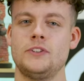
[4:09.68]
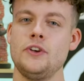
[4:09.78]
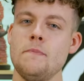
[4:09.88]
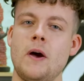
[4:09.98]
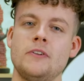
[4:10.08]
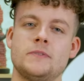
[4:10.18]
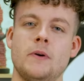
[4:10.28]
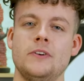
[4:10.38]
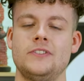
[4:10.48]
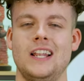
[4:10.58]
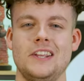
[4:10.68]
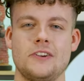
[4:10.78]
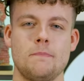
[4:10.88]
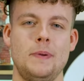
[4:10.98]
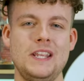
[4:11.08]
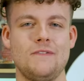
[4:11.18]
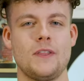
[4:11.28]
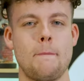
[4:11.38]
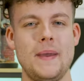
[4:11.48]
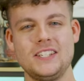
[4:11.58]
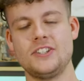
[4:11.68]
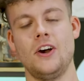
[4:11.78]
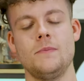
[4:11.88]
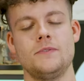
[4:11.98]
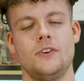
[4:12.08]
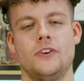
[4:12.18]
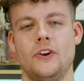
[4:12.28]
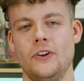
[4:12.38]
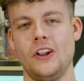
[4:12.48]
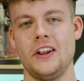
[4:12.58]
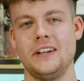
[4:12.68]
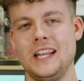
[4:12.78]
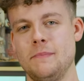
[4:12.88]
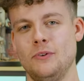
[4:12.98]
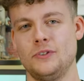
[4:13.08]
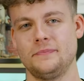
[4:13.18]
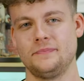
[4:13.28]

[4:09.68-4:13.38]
with two bonus modes that let you compete for the best times on an online leaderboard.